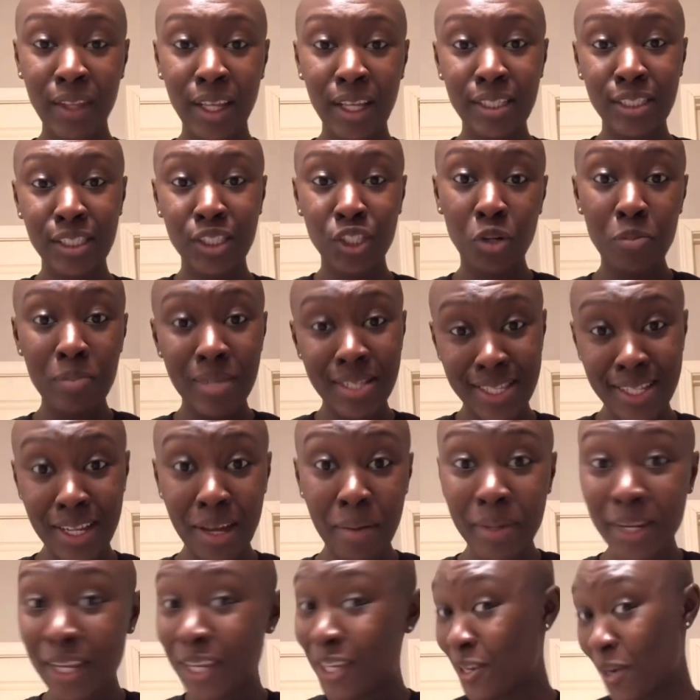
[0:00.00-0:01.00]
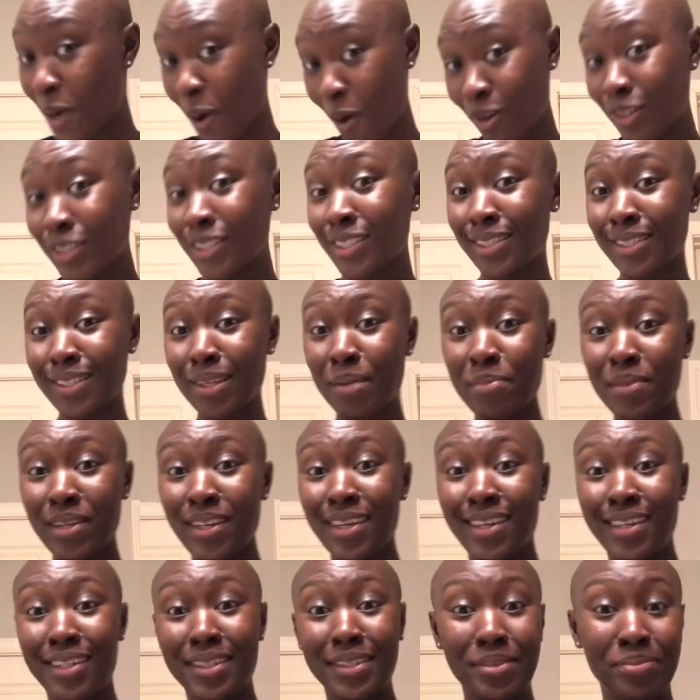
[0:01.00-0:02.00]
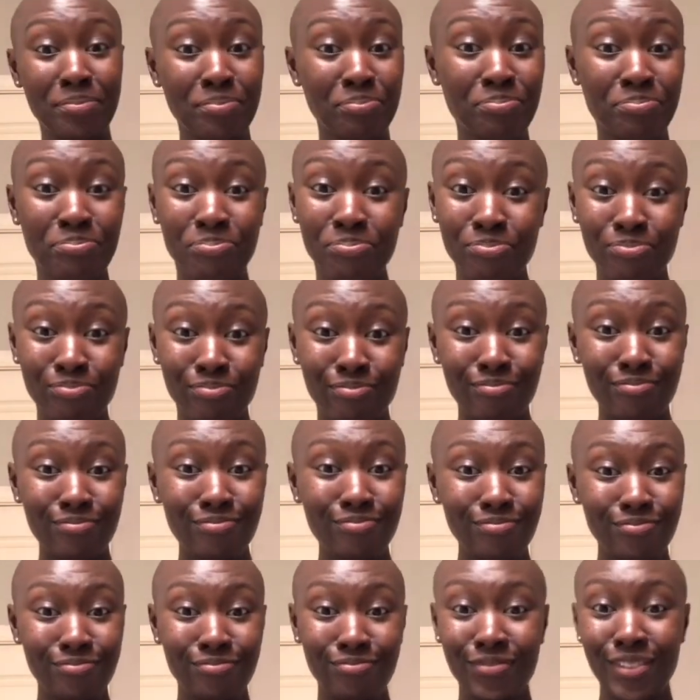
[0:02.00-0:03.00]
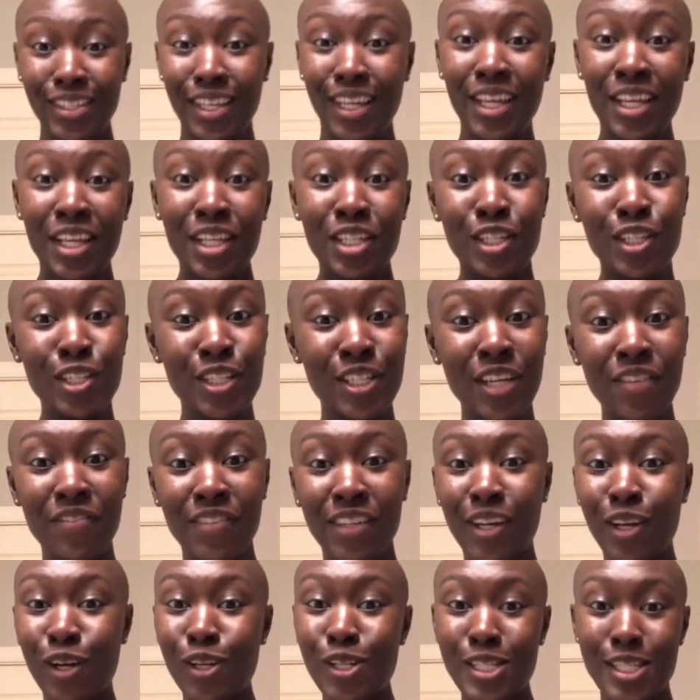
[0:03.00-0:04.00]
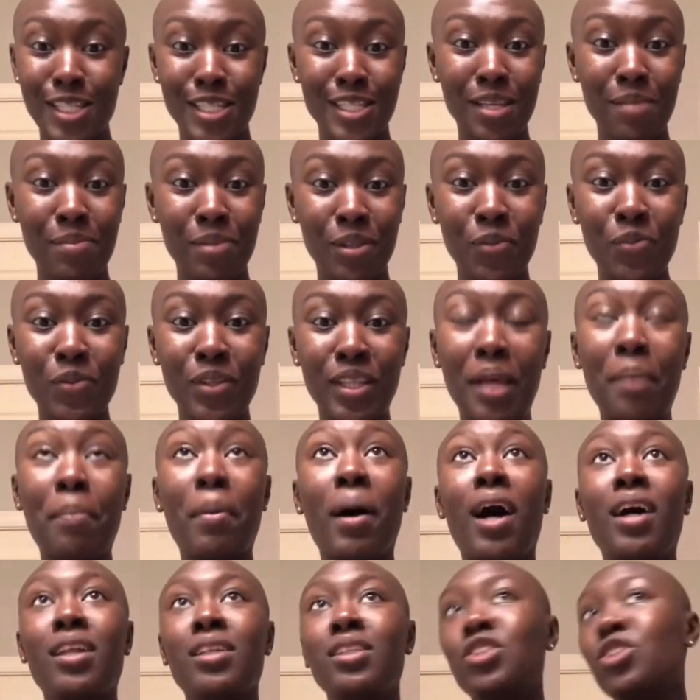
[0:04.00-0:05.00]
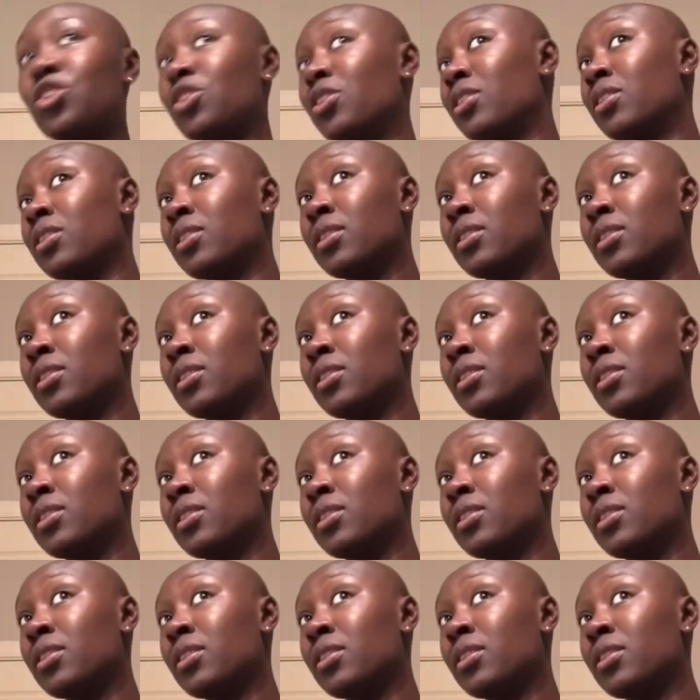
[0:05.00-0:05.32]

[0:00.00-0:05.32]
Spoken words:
So Miss Dominique, you're on to something, honey. You're definitely on to something with that polisher.